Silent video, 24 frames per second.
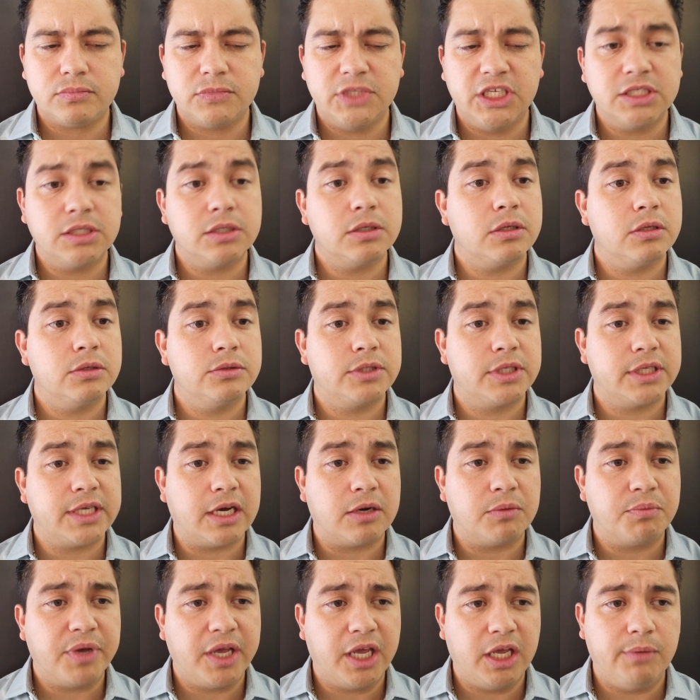This includes the
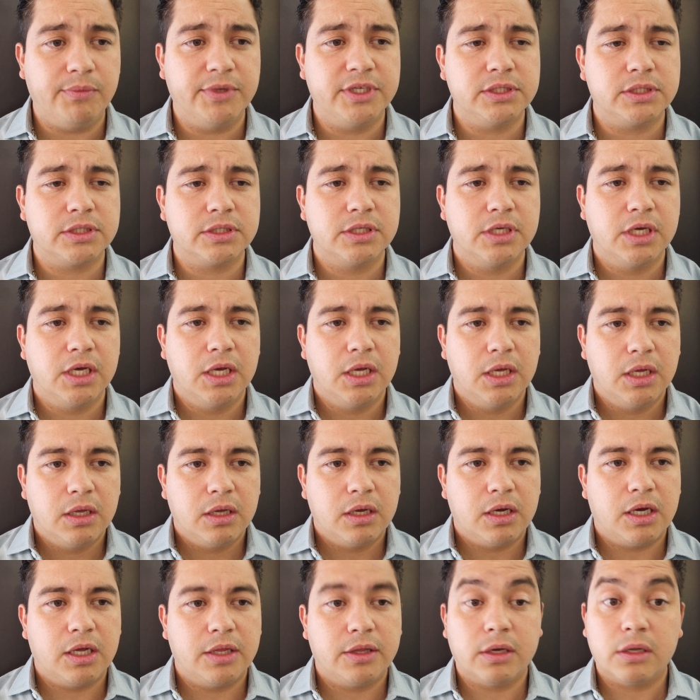down payment,
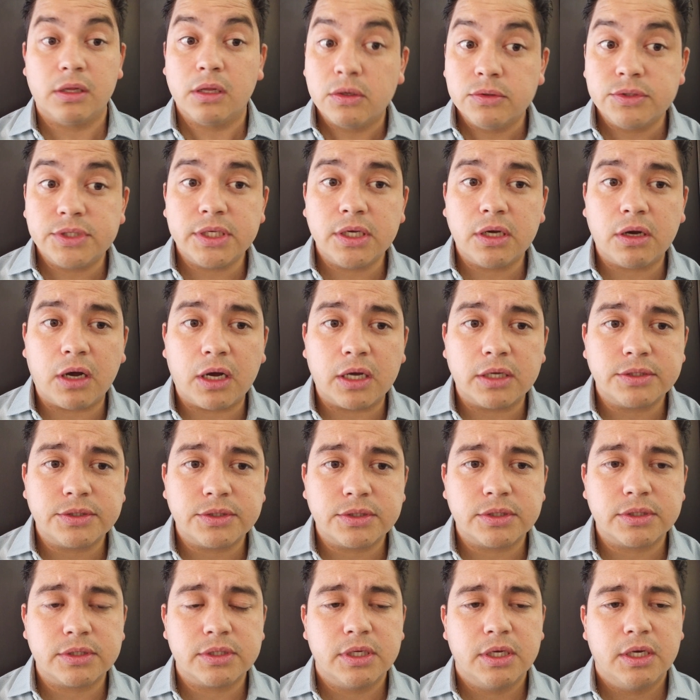the closing
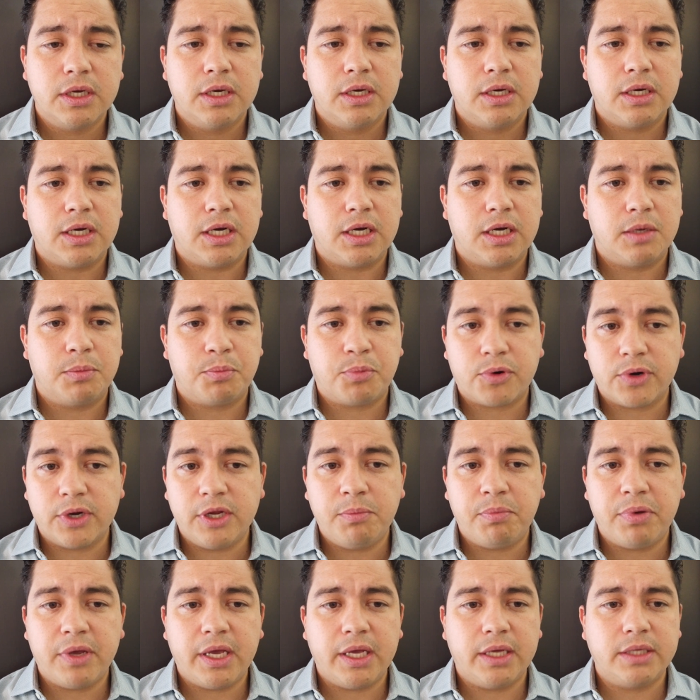costs,
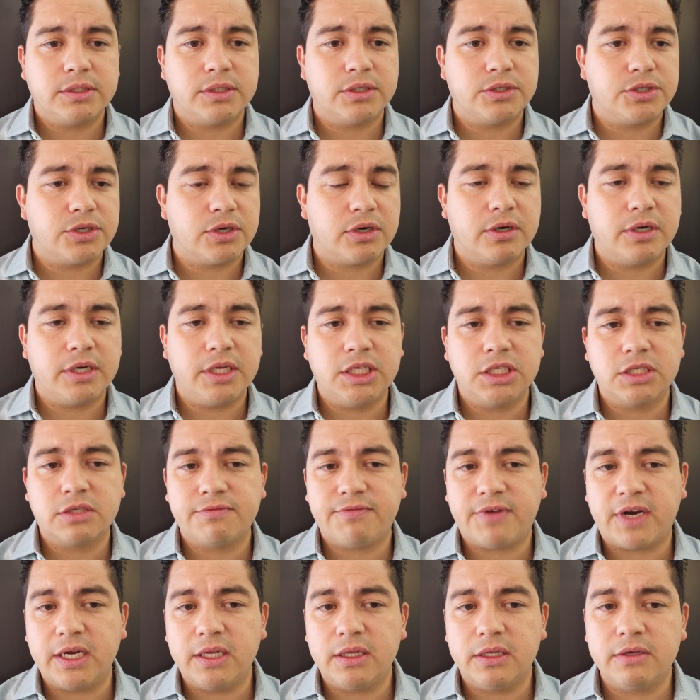prepays, attorneys,
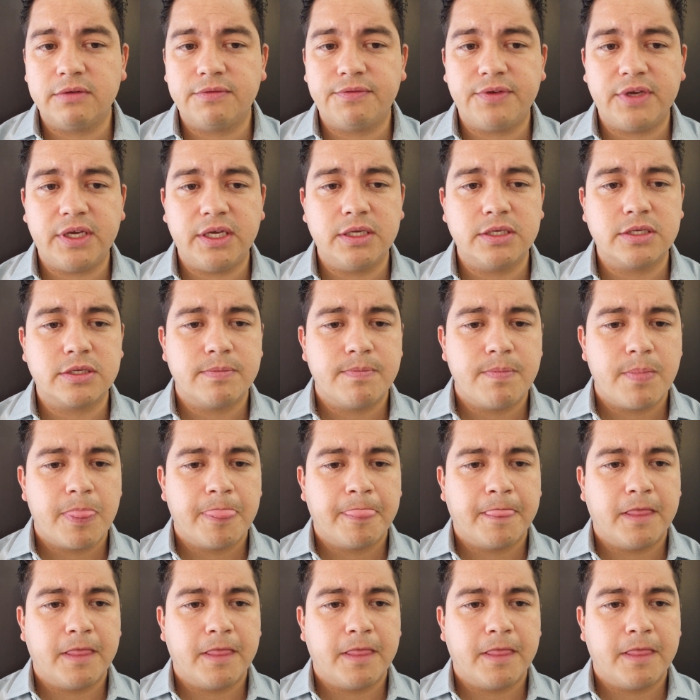filing fees,